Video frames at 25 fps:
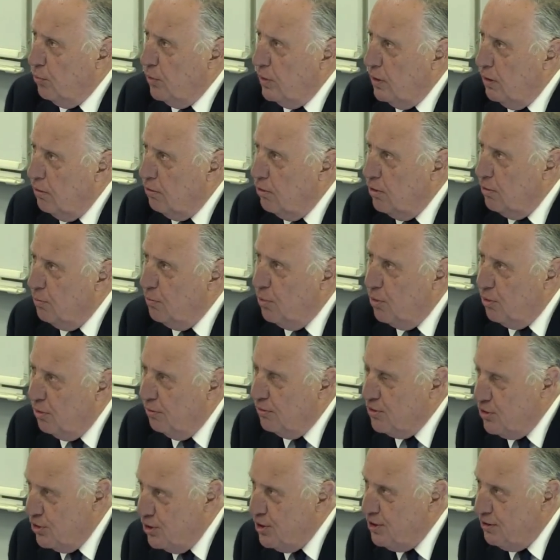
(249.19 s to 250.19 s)
We are on
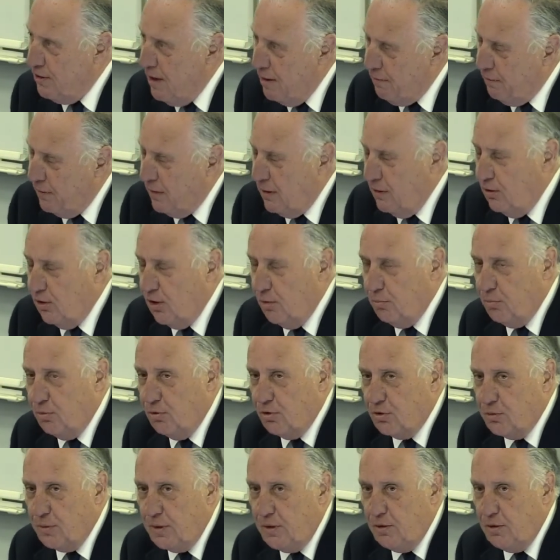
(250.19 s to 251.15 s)
the geographically on the borders.